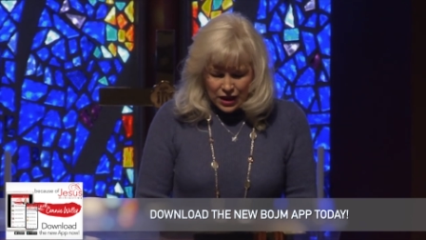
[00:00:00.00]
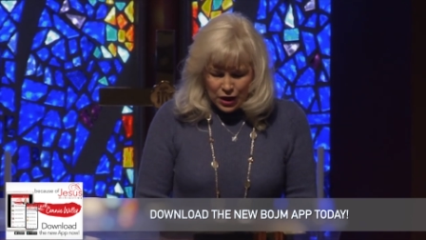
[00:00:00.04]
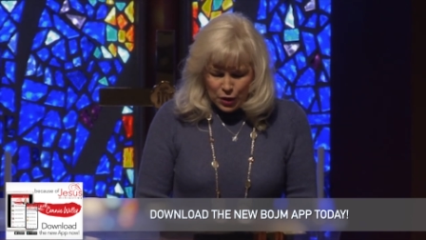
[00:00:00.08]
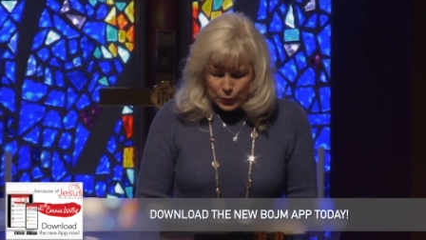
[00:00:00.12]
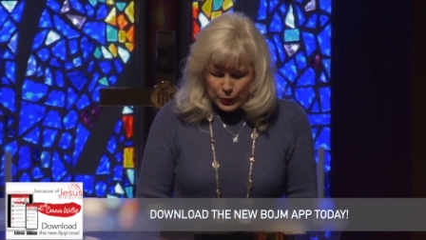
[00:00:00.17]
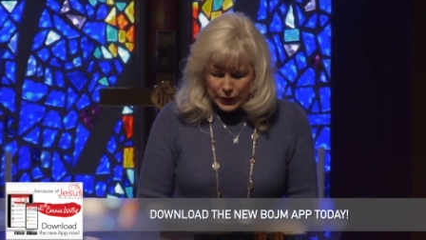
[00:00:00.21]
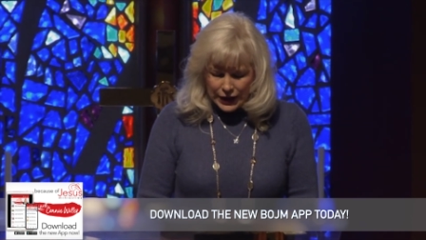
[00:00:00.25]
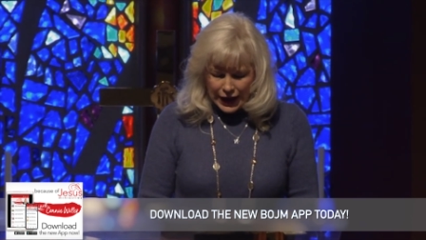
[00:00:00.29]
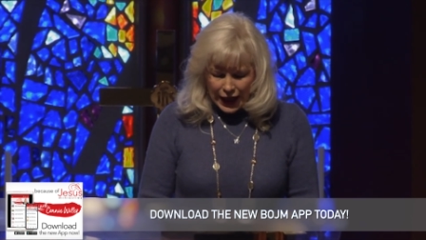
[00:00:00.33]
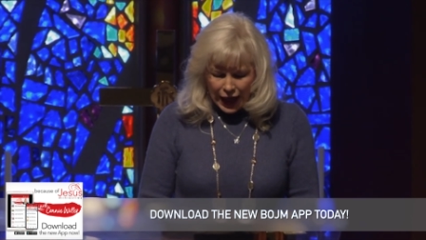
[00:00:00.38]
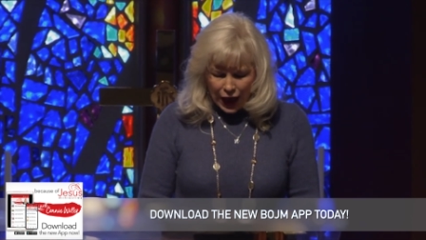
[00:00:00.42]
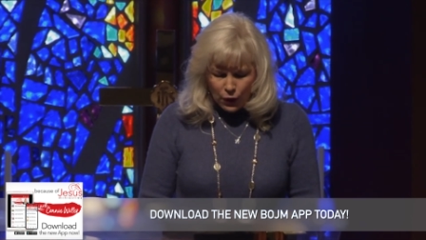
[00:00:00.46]

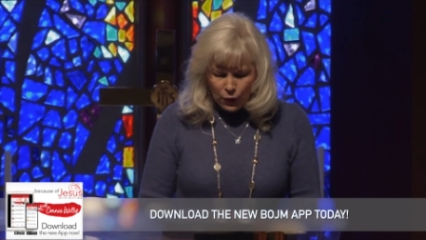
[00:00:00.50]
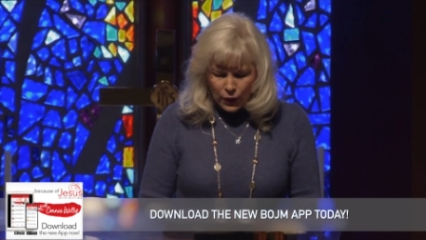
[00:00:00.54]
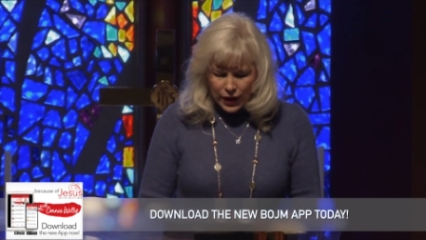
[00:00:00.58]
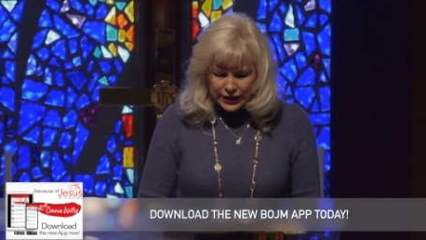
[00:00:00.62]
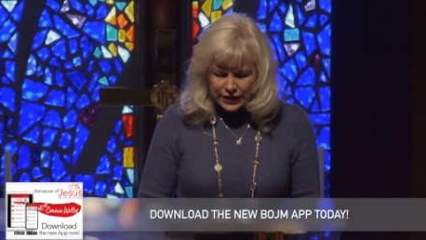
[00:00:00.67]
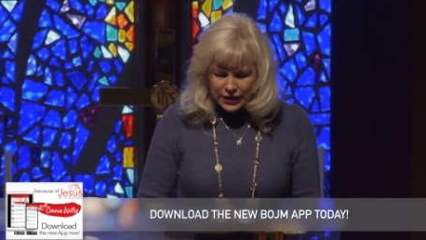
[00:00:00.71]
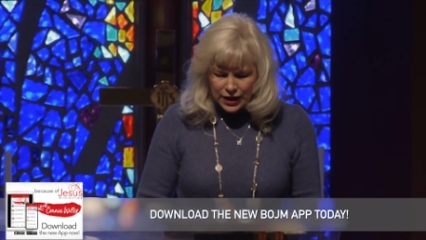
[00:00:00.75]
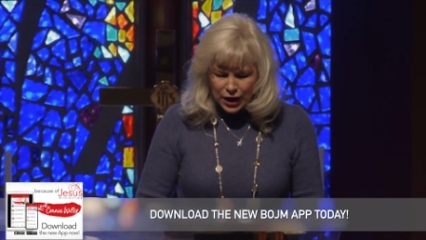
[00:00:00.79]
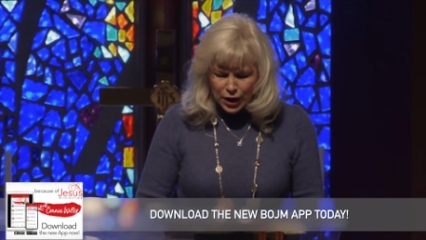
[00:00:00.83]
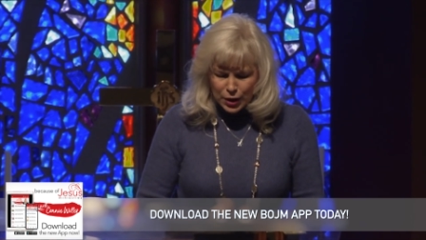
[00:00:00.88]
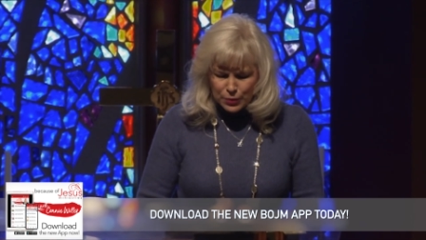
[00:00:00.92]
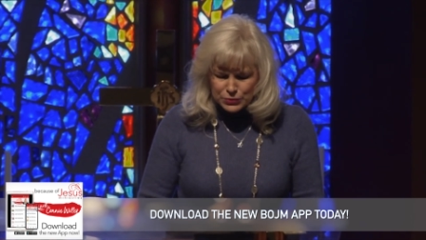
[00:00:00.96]
But now I
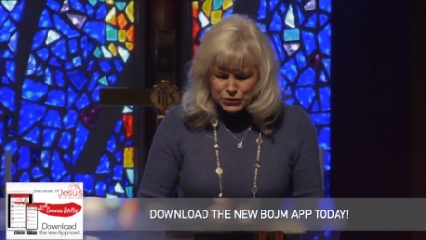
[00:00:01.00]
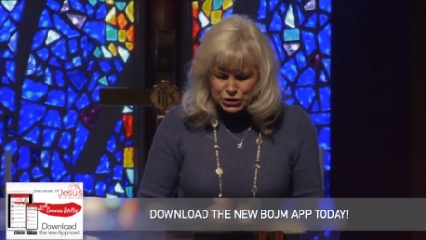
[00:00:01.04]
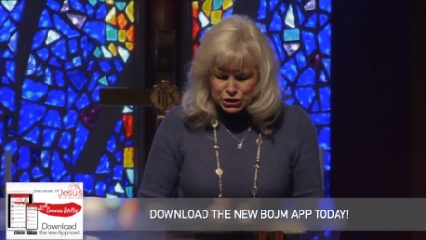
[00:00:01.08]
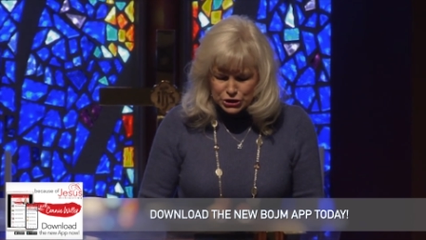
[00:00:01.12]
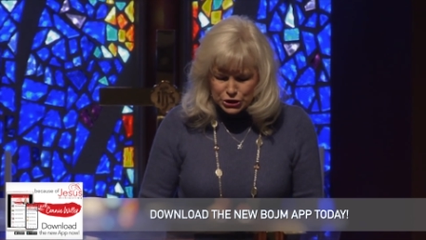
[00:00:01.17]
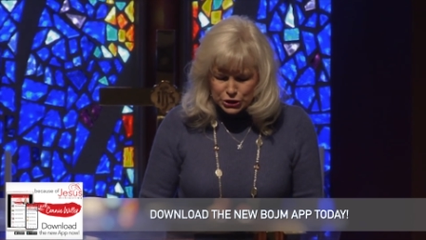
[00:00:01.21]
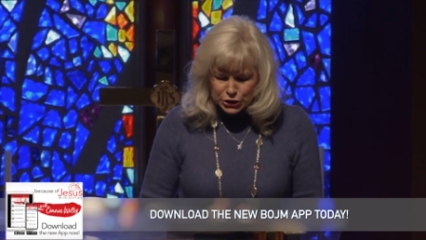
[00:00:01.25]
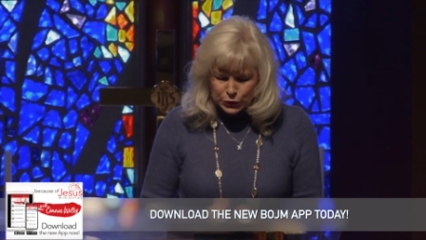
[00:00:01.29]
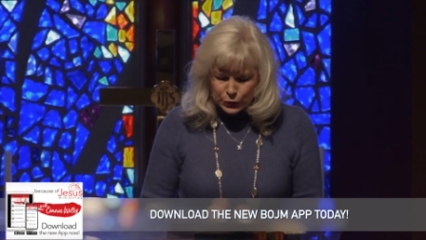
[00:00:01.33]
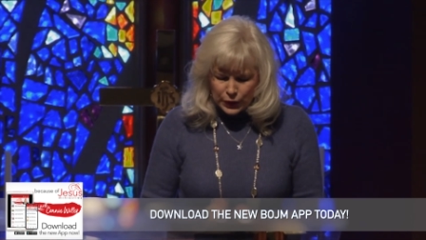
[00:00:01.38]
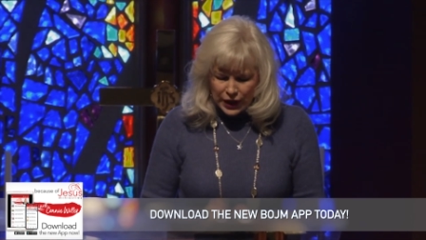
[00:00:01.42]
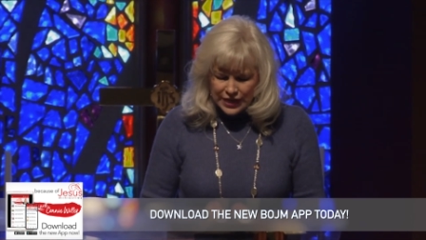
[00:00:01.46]
come to
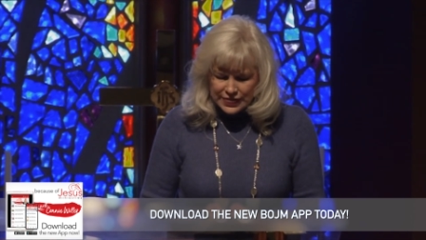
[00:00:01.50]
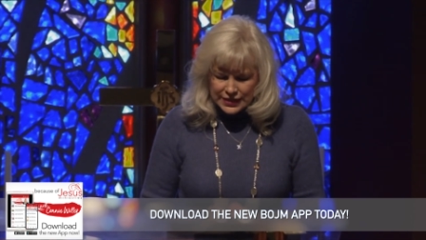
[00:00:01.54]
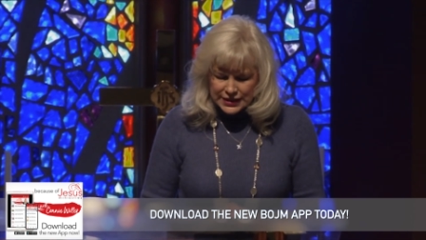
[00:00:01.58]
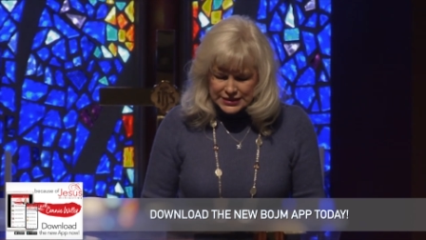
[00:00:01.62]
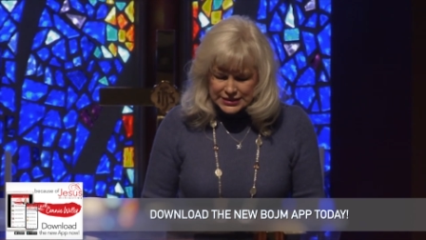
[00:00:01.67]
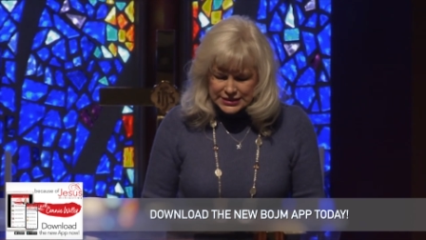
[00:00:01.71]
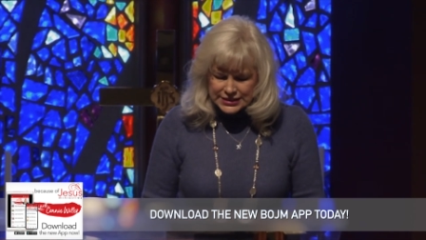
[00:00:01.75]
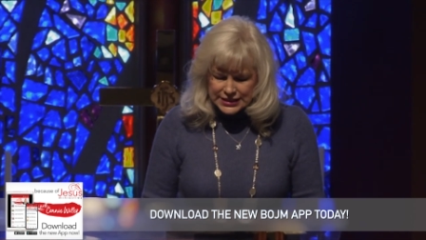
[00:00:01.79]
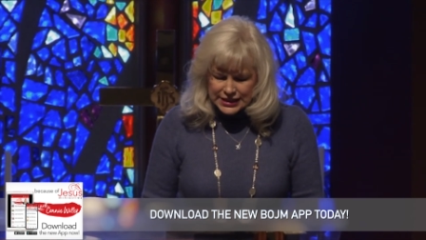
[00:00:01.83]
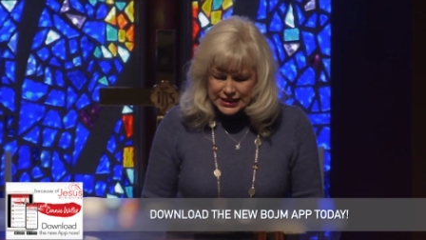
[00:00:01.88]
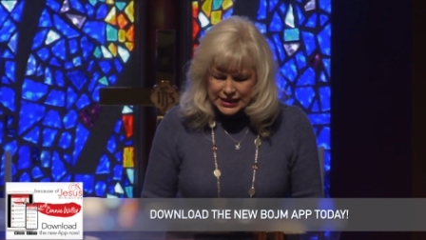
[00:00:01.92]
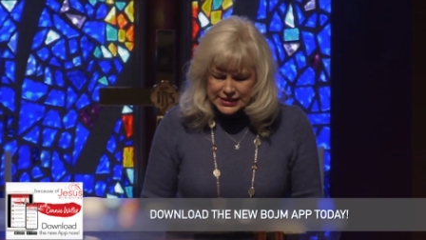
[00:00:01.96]
you, and
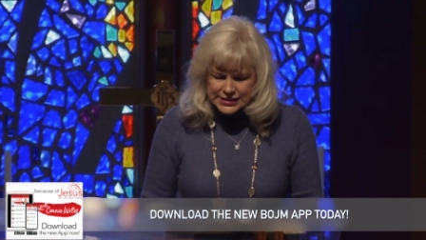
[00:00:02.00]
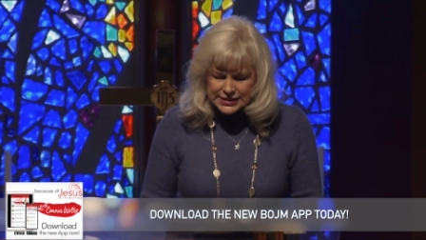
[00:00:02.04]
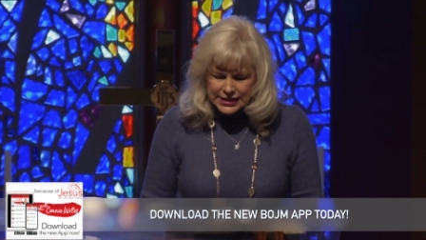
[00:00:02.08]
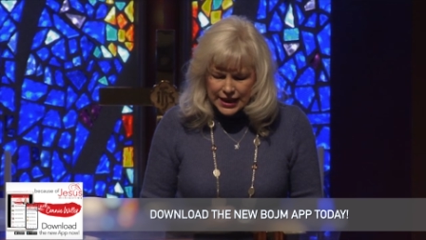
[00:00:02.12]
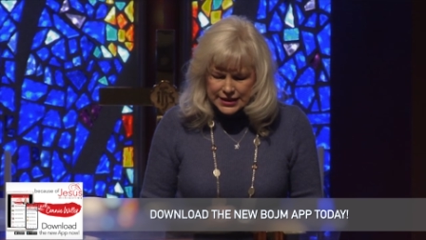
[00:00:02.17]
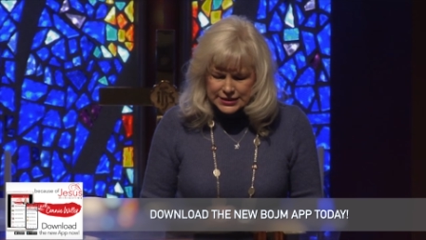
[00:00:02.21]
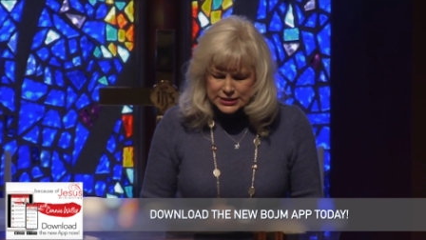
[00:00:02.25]
these things I